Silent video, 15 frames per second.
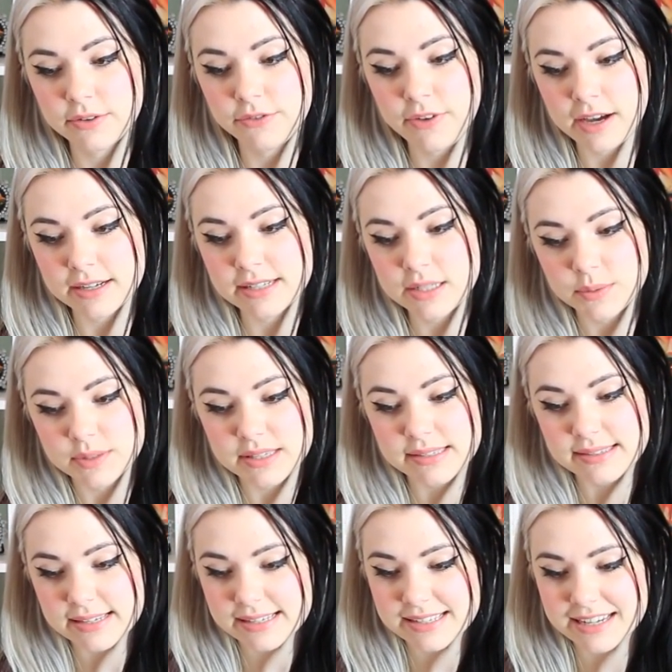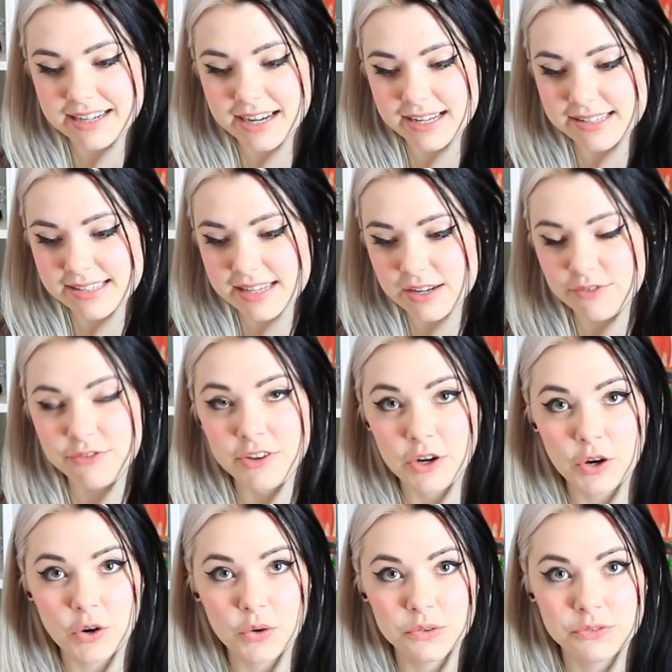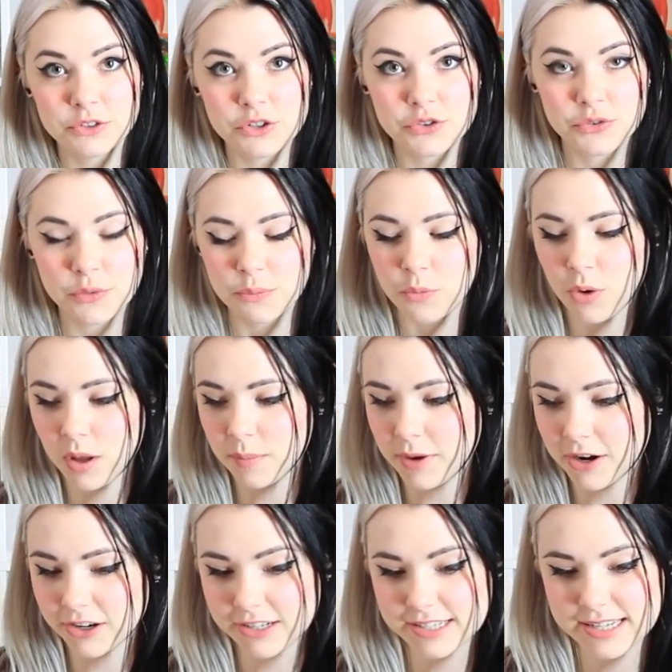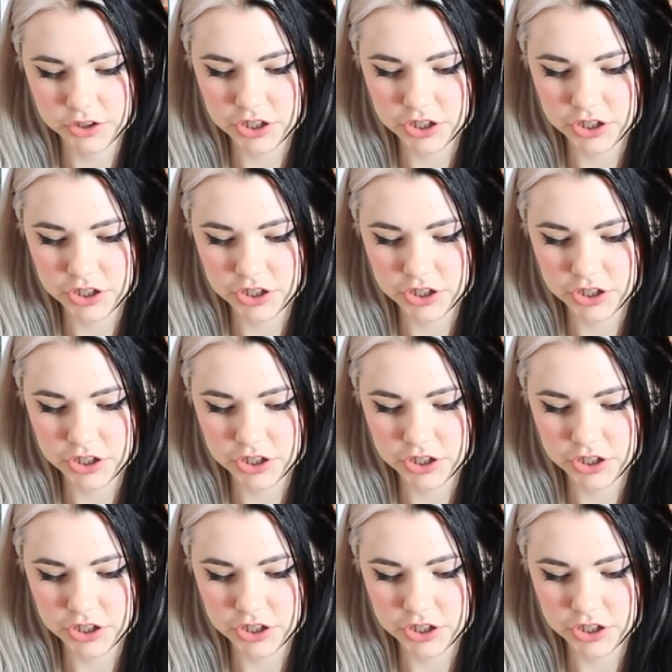In fact, he was a 69-cent feeder goldfish from Walmart.